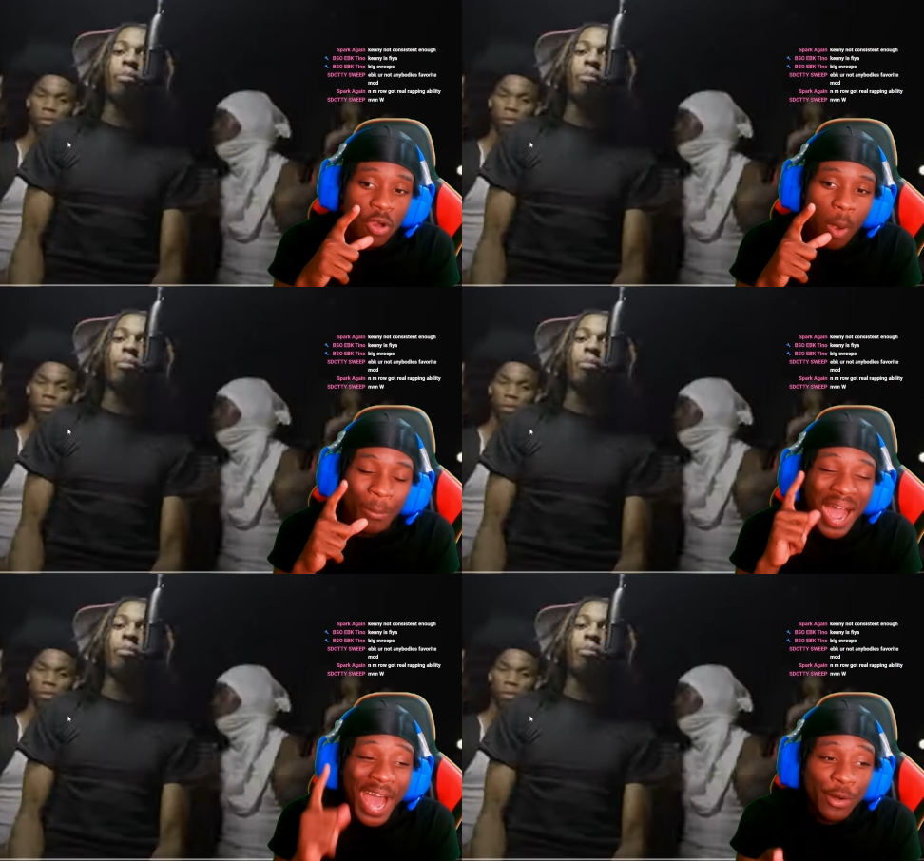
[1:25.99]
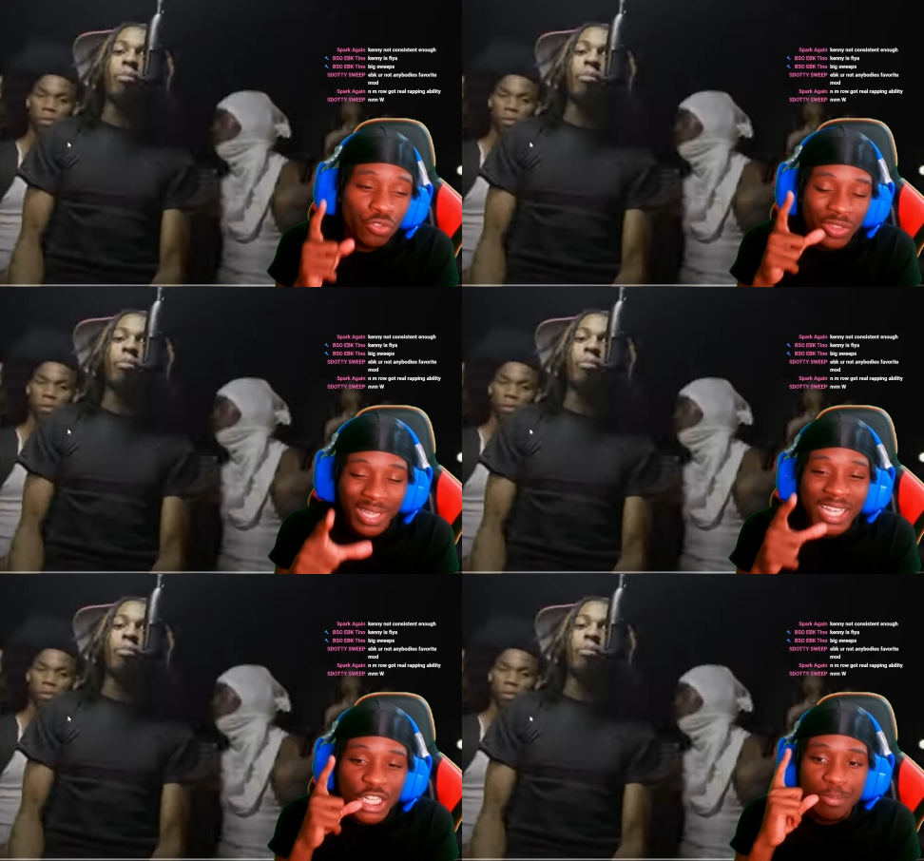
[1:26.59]
Speaker 1: but I don't think
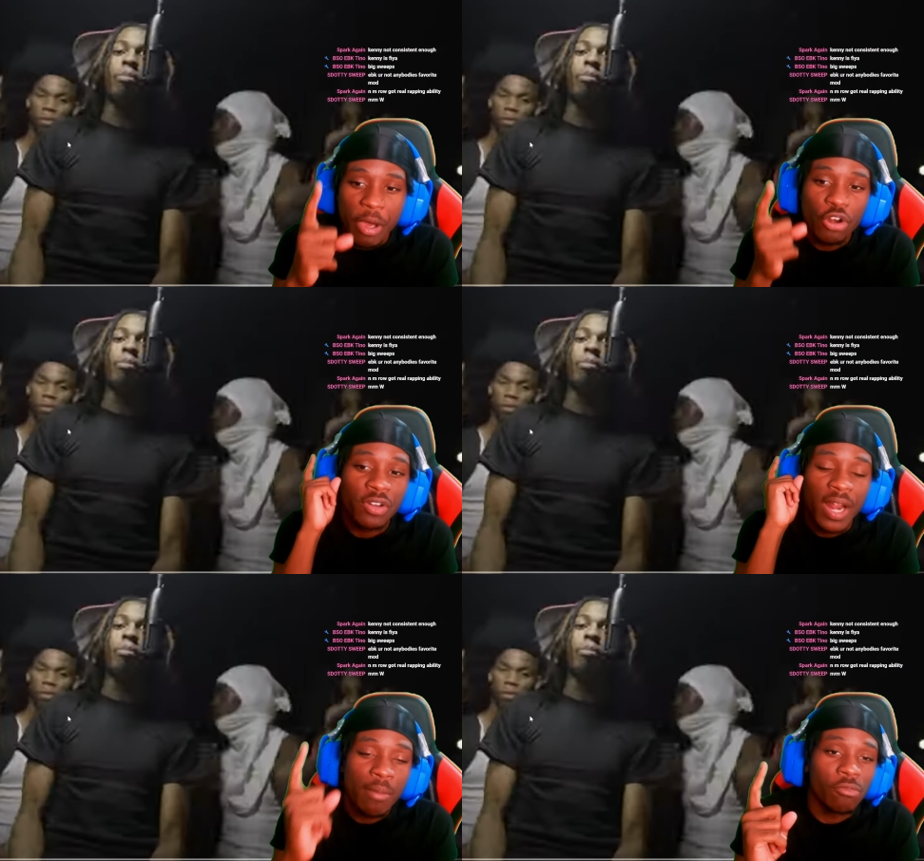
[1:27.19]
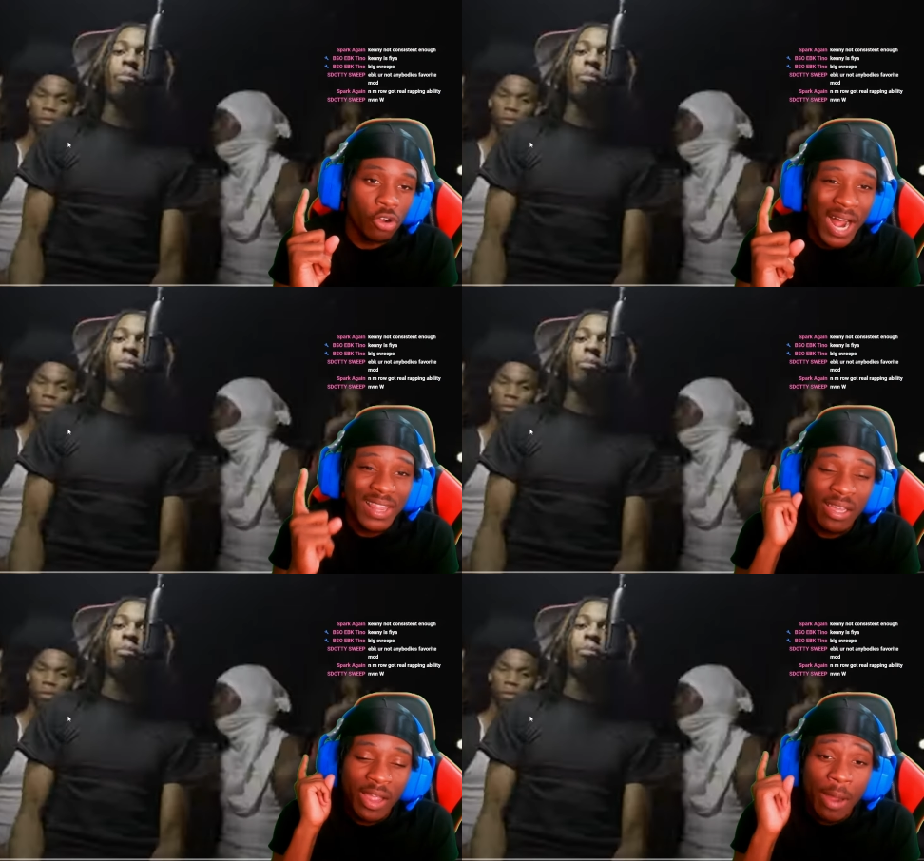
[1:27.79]
he's better than Emerald. I
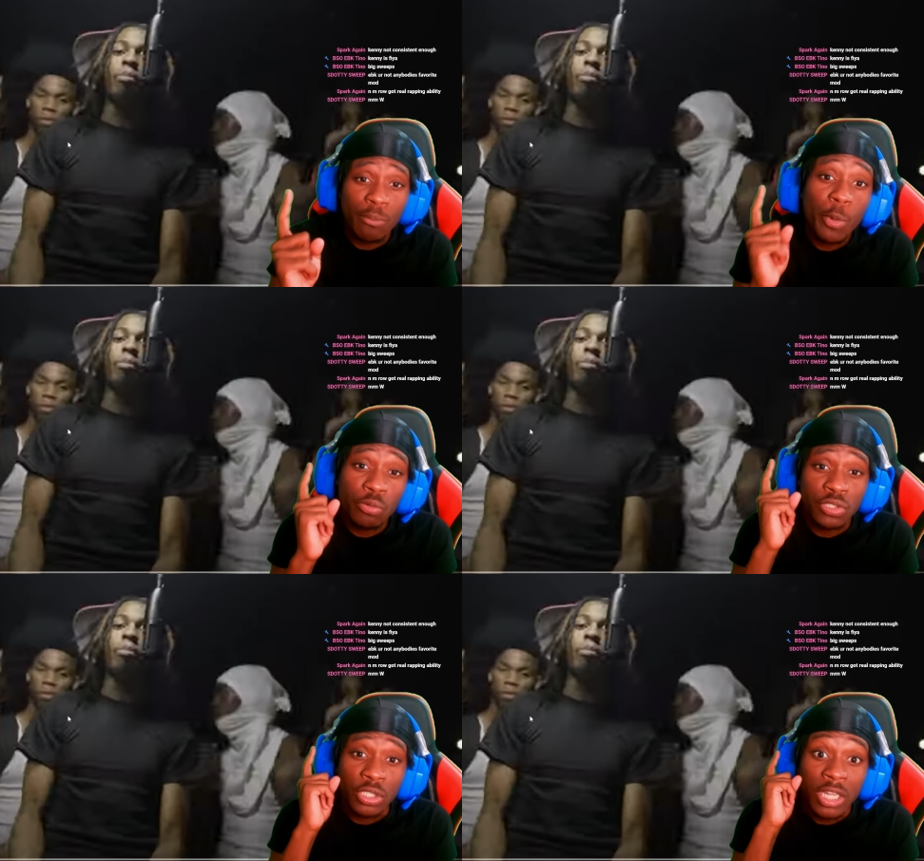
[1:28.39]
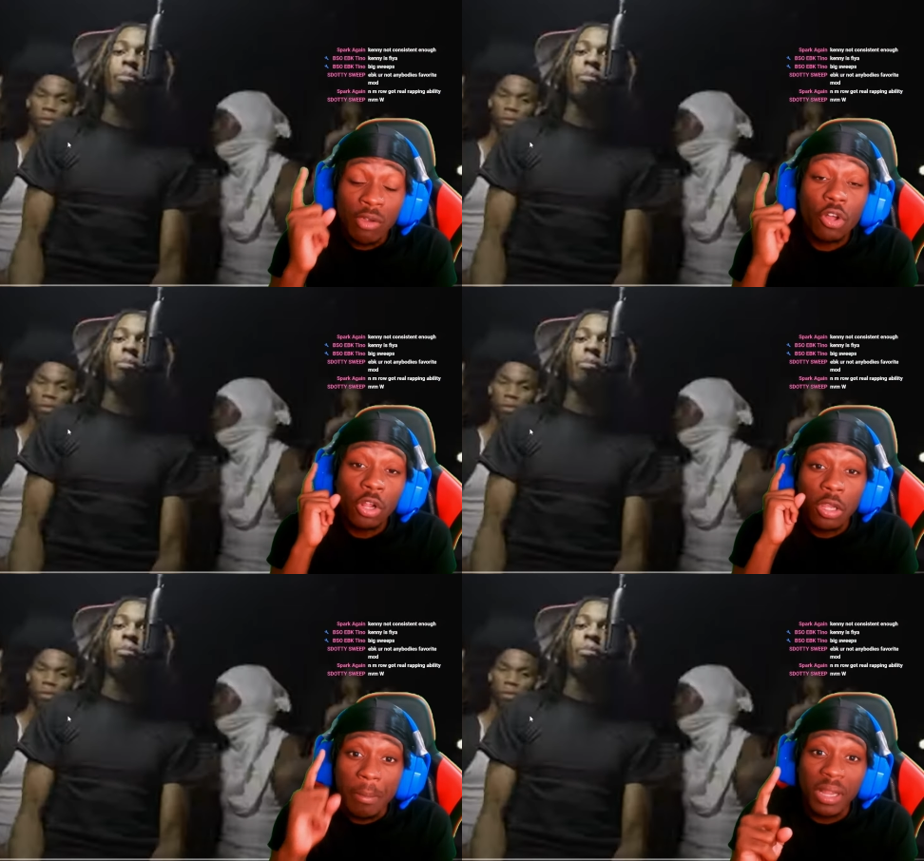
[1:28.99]
think Emerald's
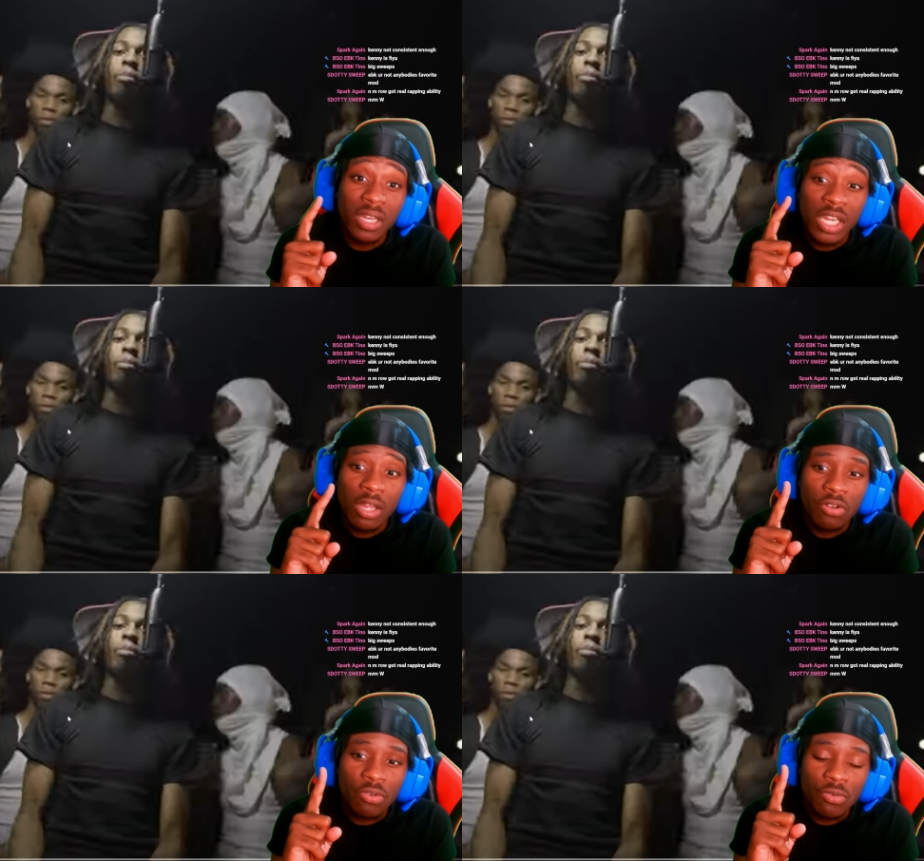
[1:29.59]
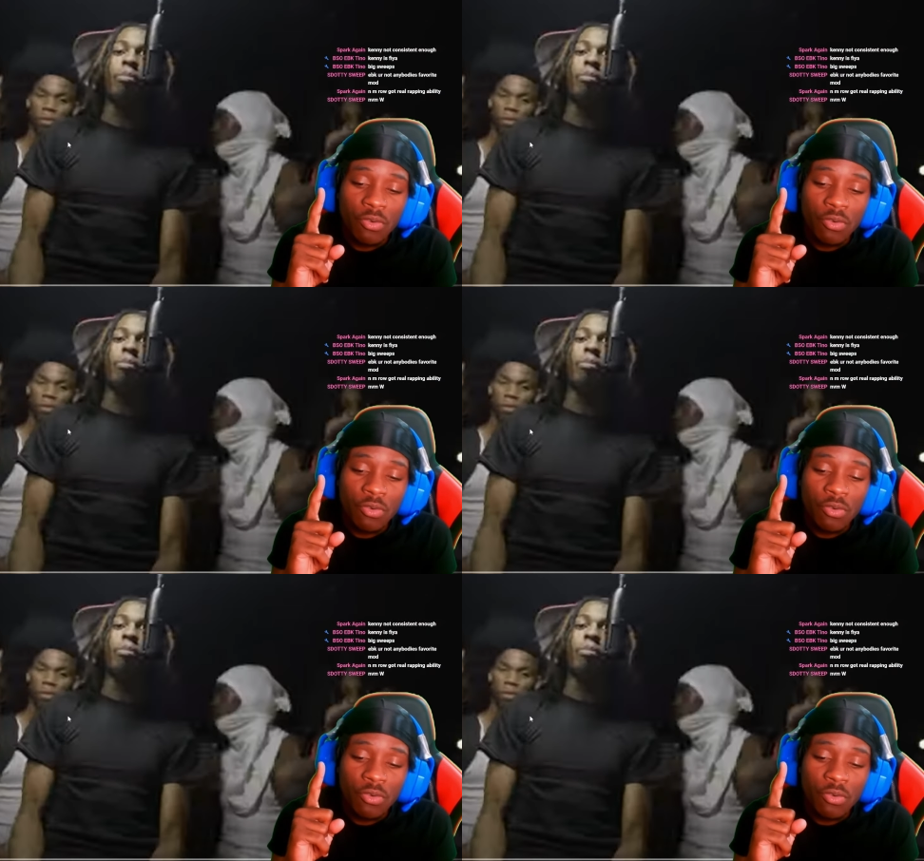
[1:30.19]
lyrical ability